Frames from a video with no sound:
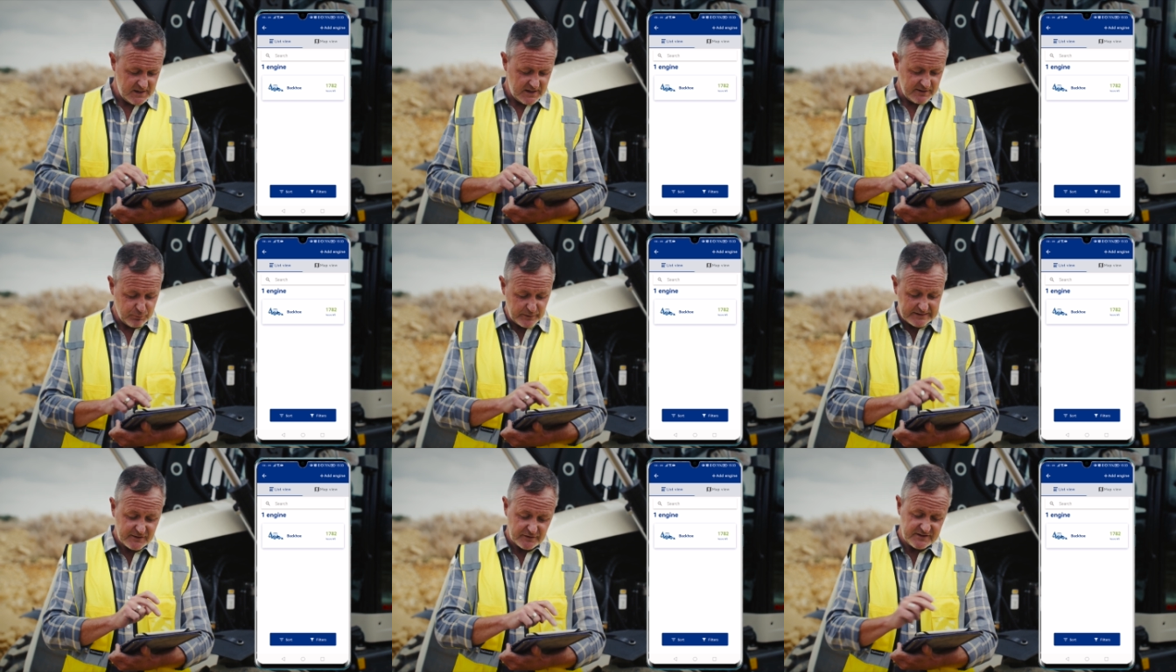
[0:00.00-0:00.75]
If we
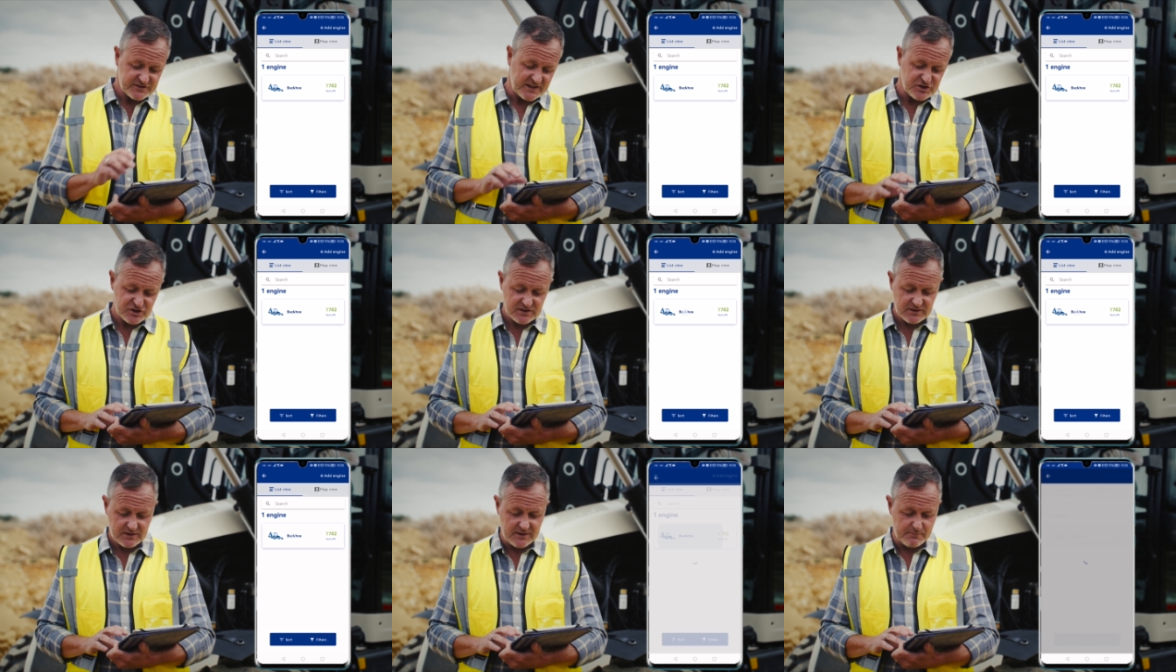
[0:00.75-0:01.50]
click on this
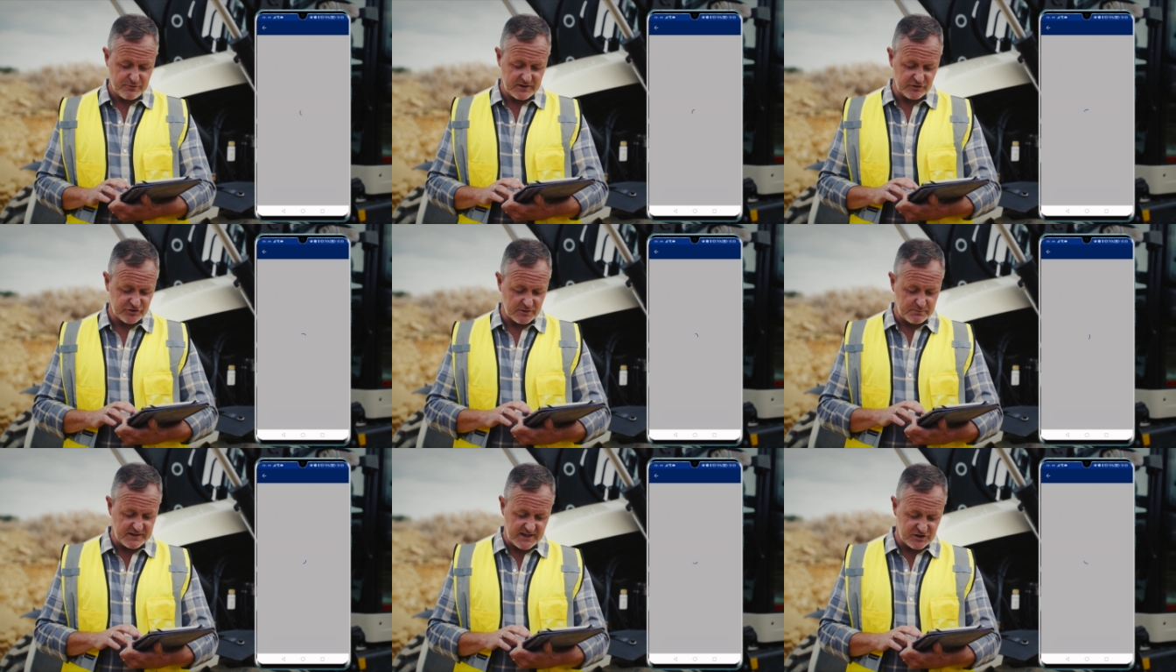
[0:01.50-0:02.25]
engine, it brings
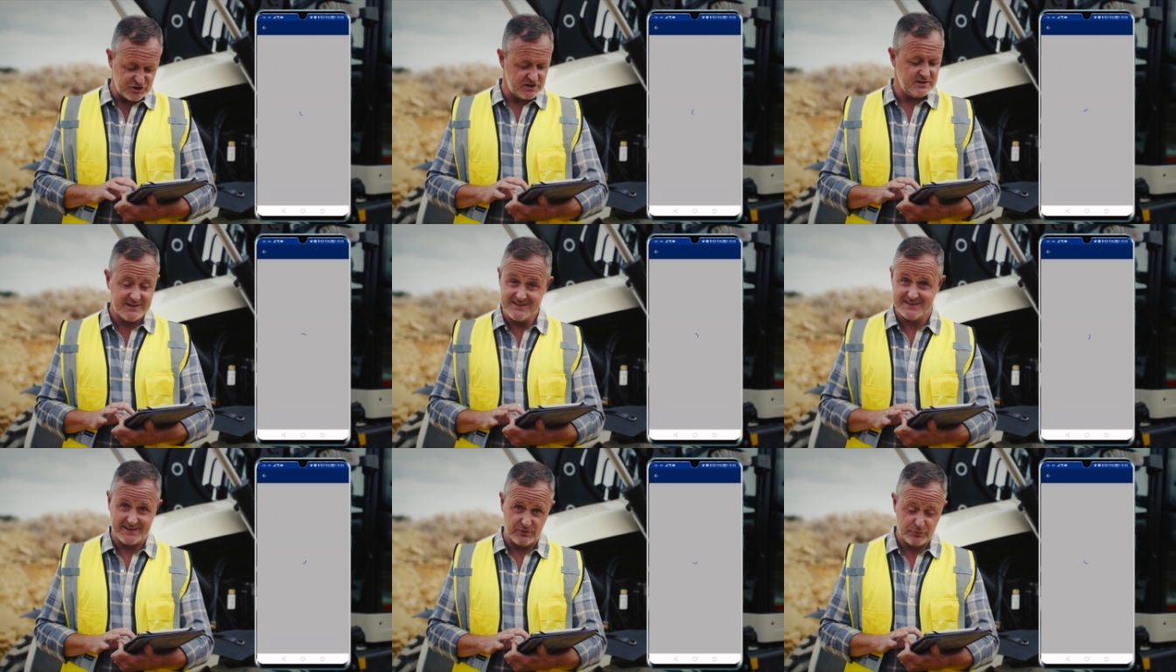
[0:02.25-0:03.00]
up the engine
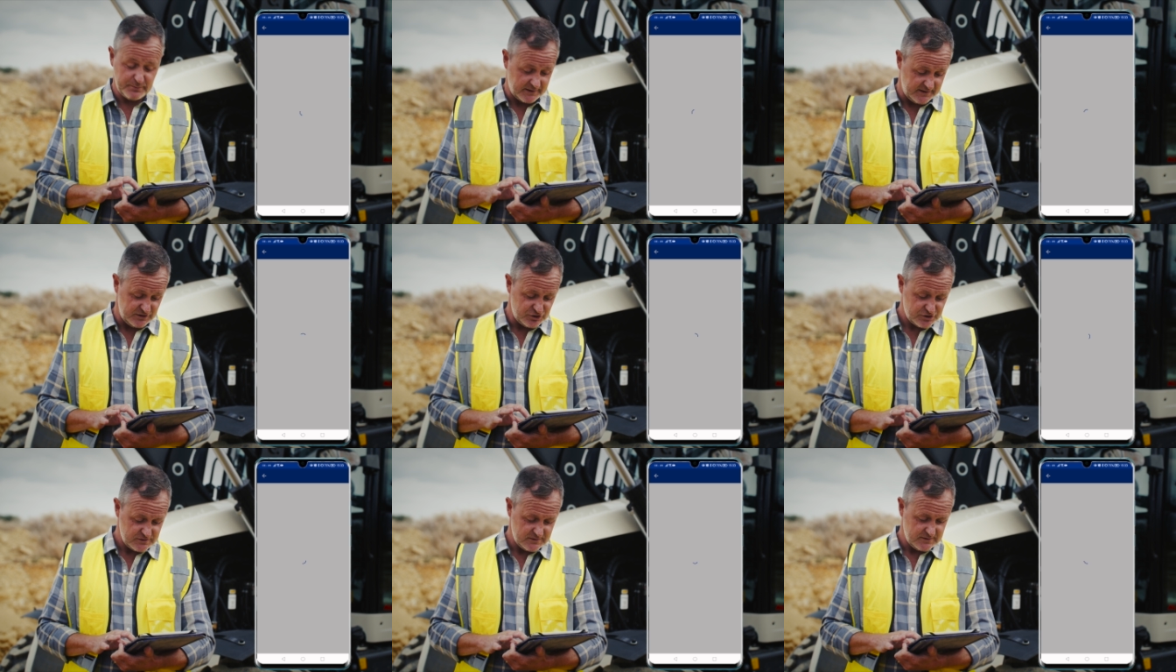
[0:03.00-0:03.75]
details
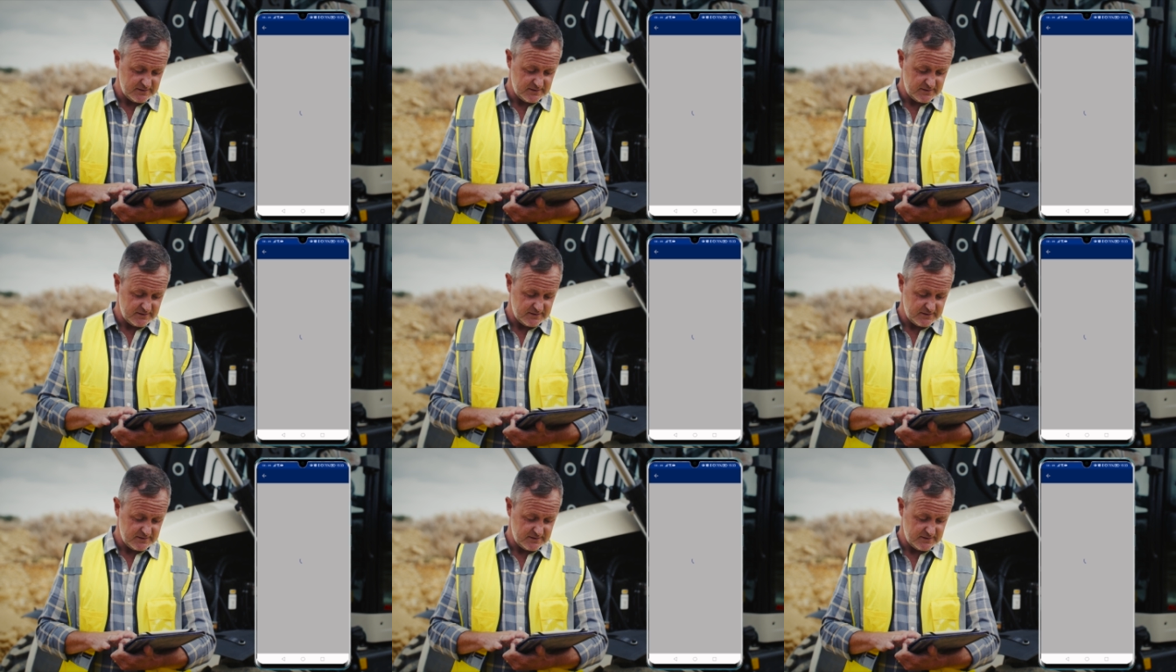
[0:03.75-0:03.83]
page.